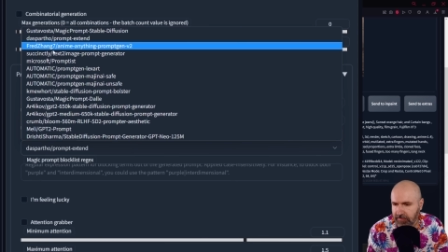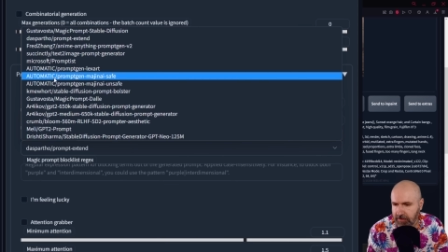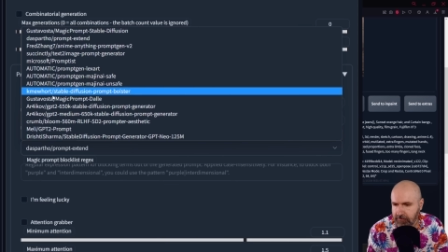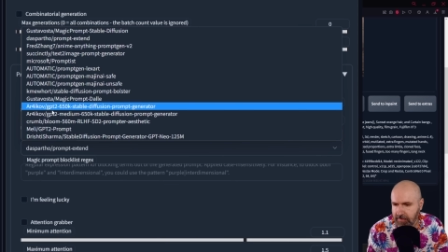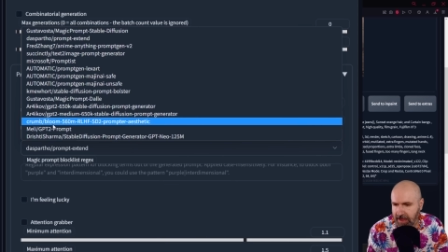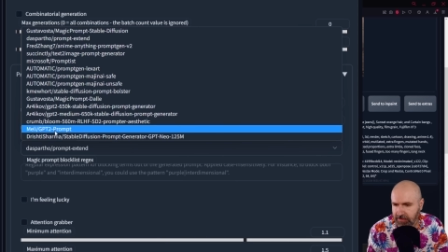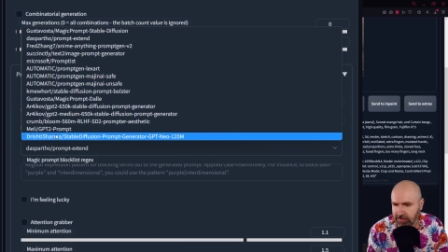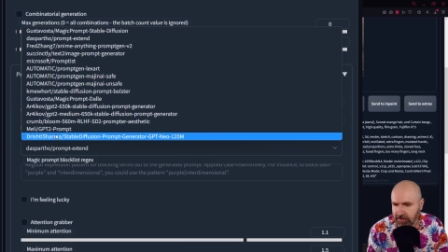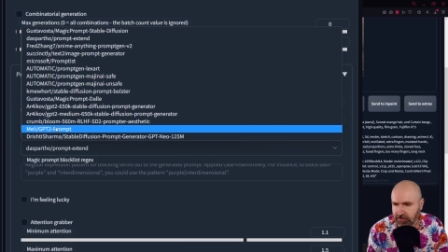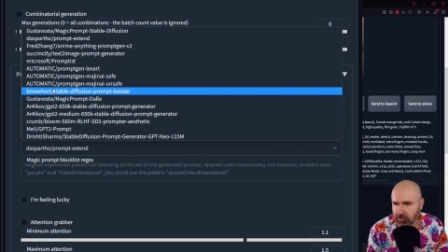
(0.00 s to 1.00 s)
the
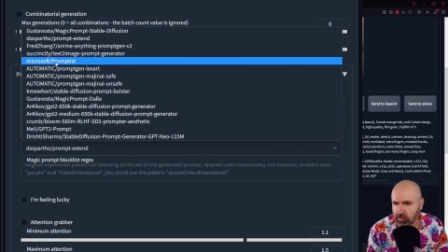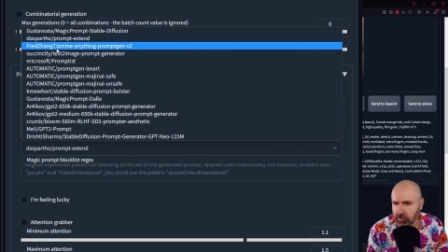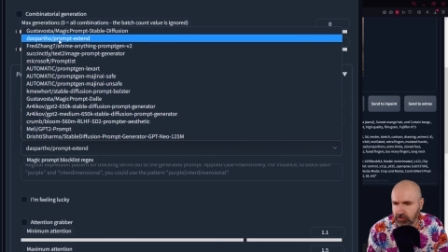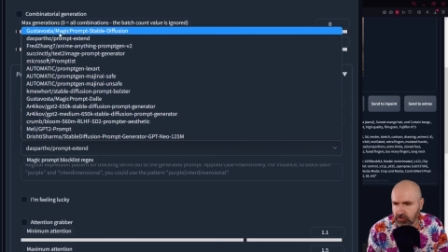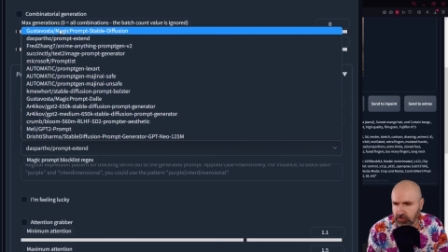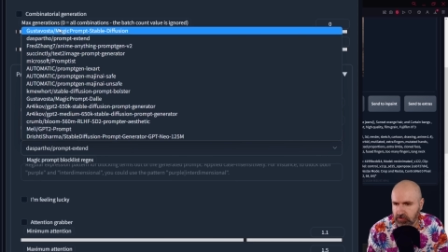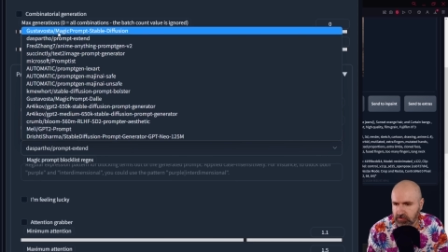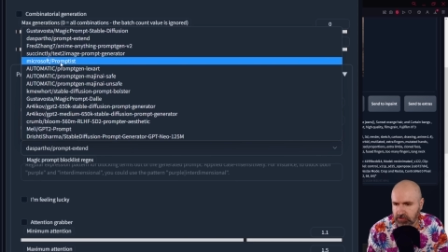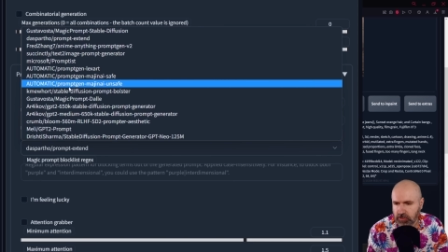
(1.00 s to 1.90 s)
method you want to use.